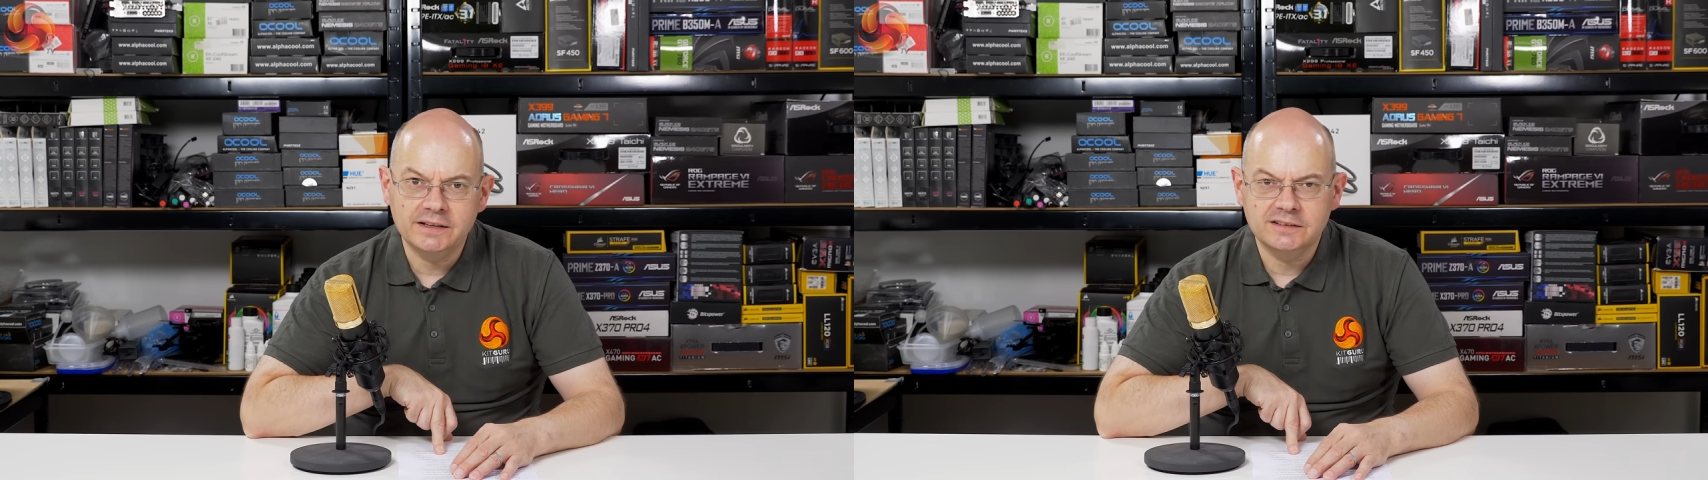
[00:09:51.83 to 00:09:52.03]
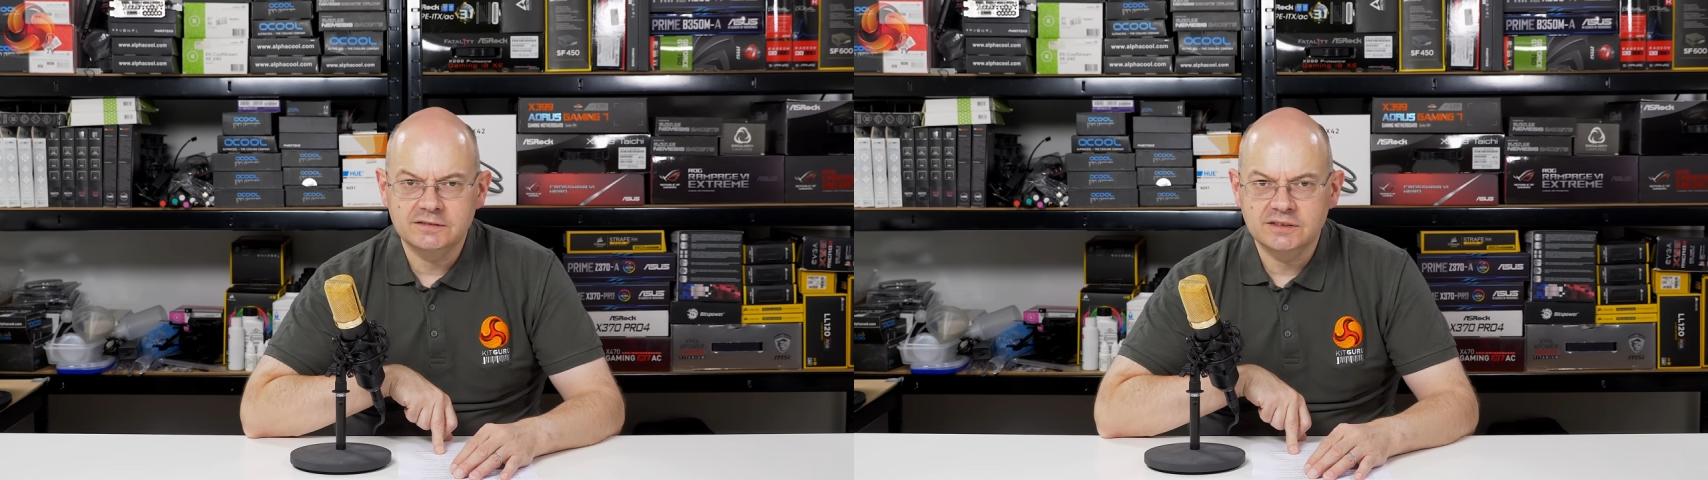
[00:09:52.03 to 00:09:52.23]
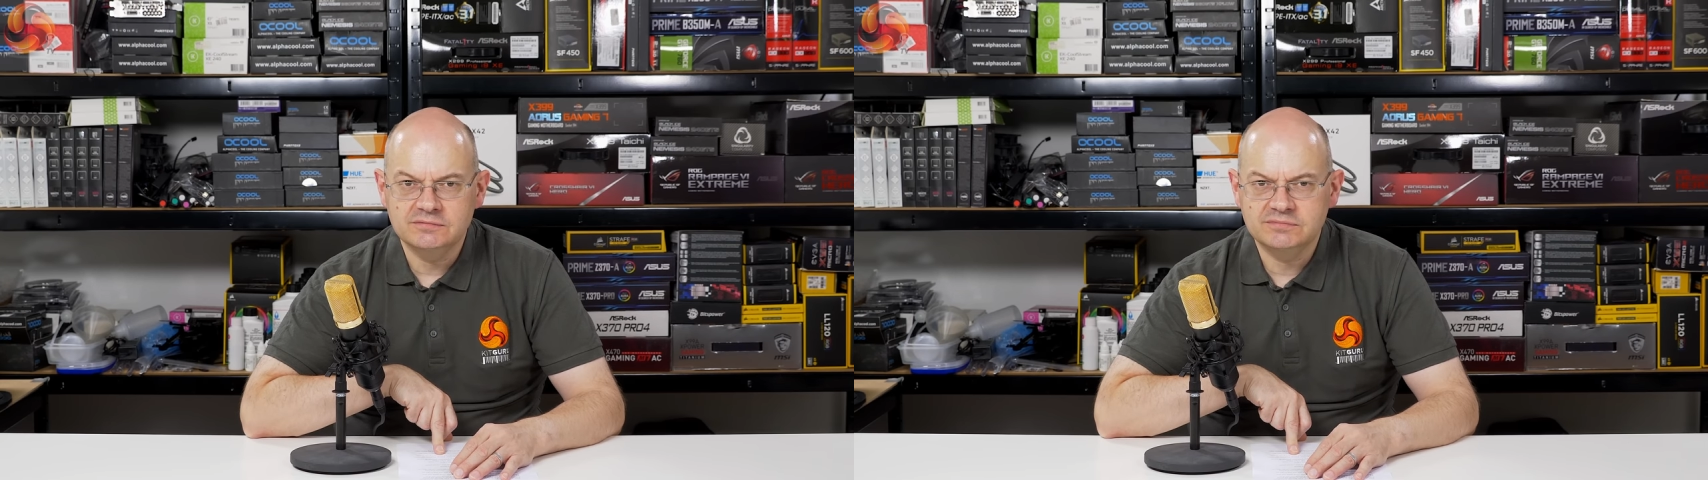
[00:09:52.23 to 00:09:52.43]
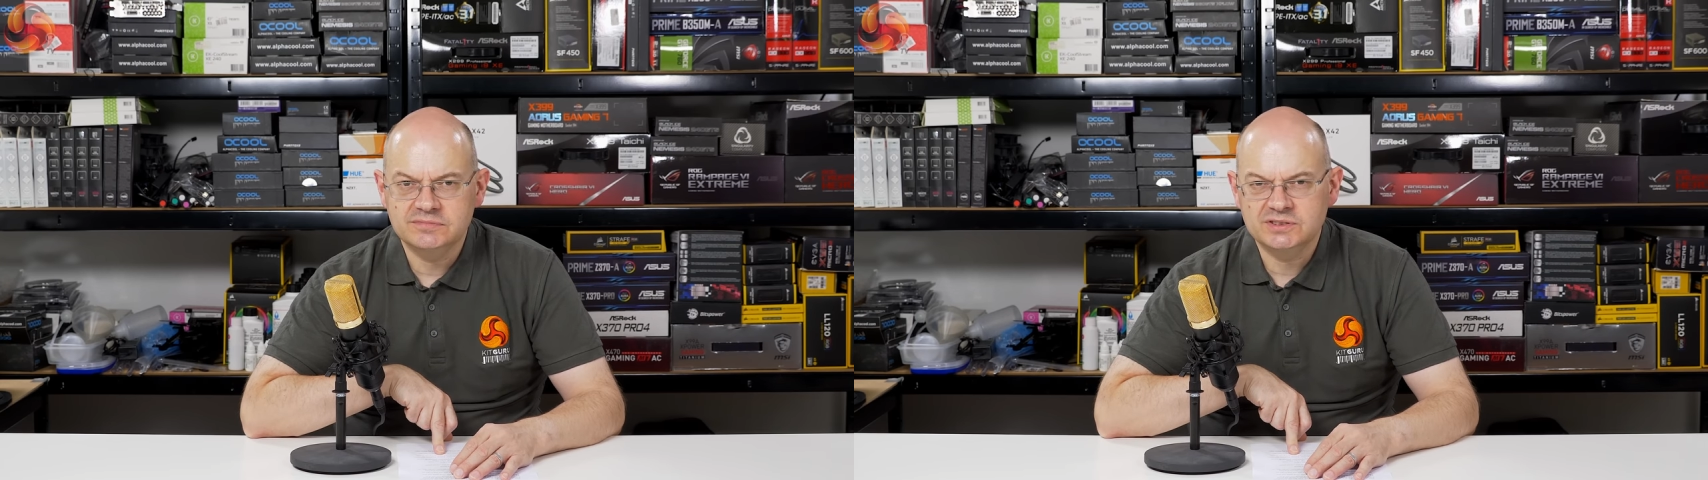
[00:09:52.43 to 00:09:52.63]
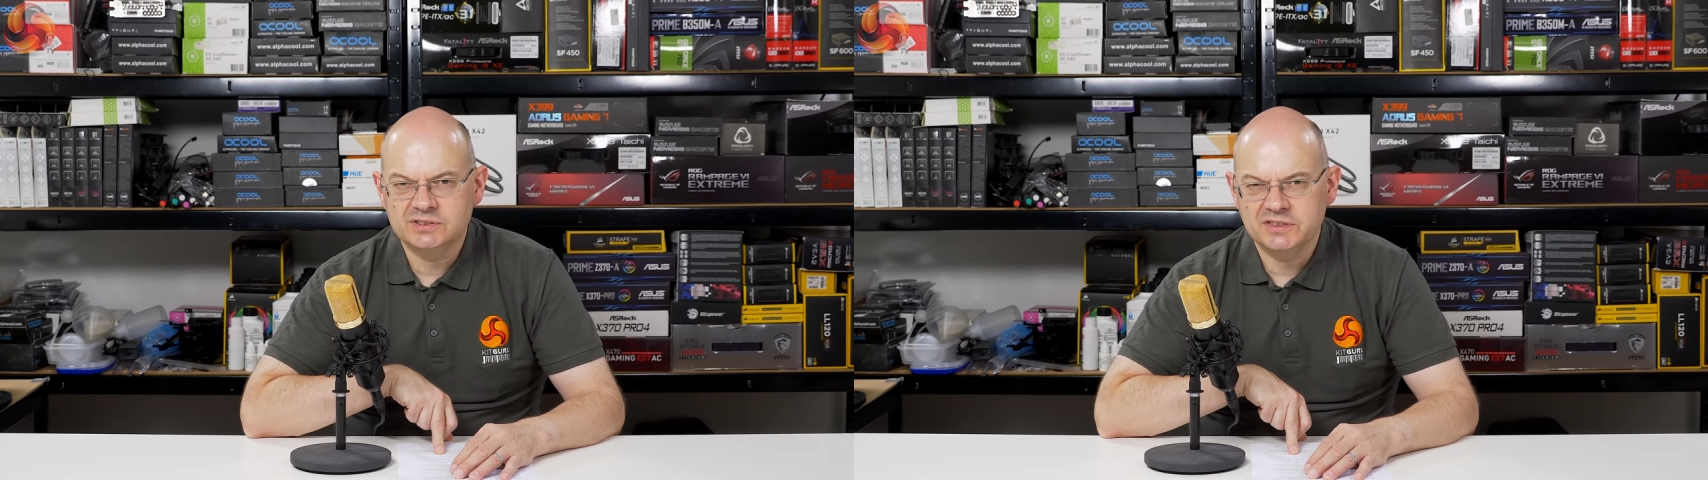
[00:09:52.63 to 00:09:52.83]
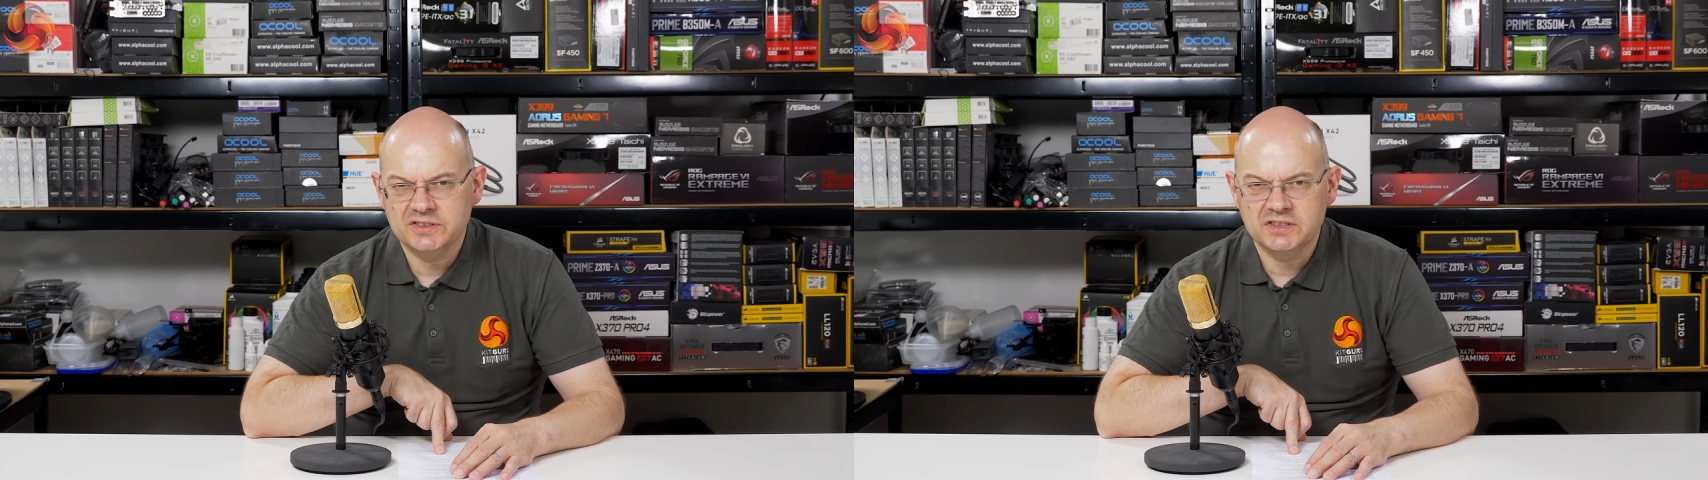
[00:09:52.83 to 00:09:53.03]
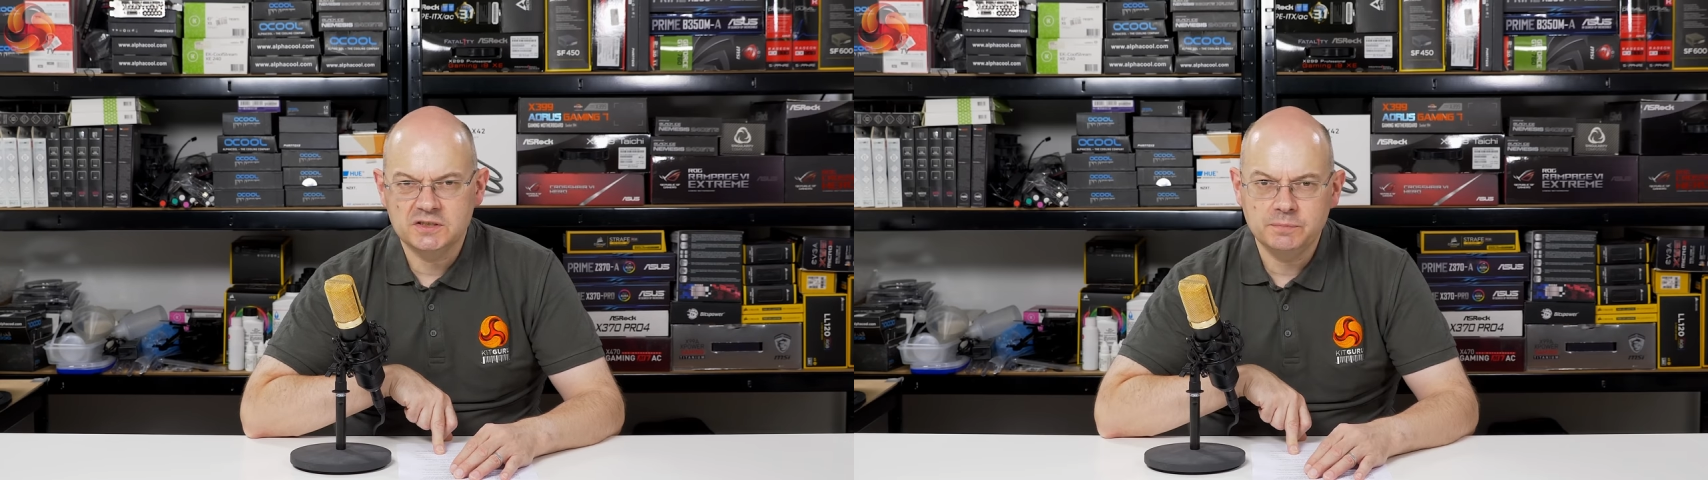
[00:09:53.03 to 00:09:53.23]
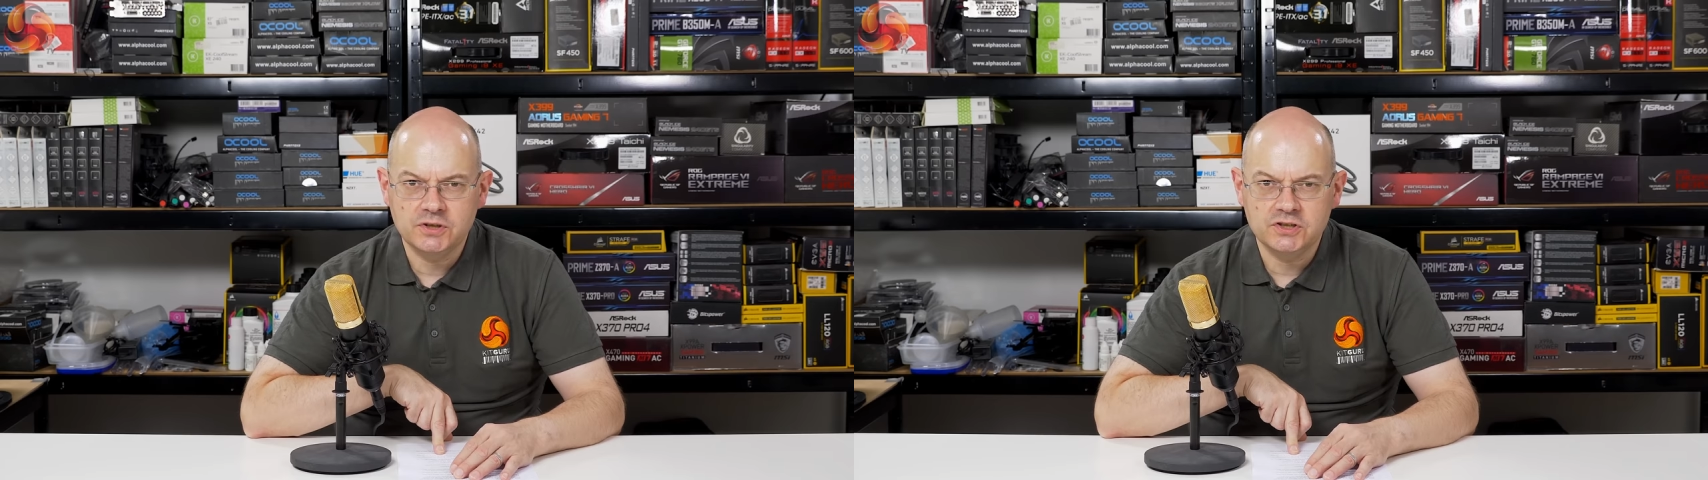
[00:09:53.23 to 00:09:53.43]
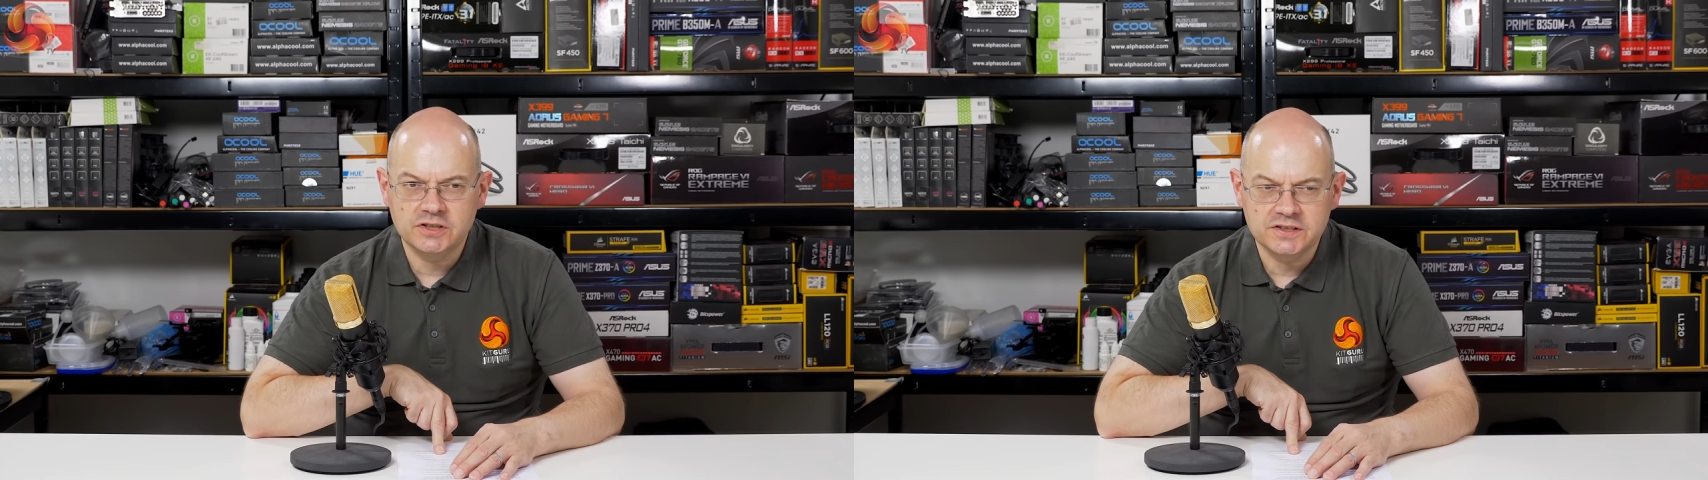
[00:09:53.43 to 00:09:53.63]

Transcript: and sort of suspicion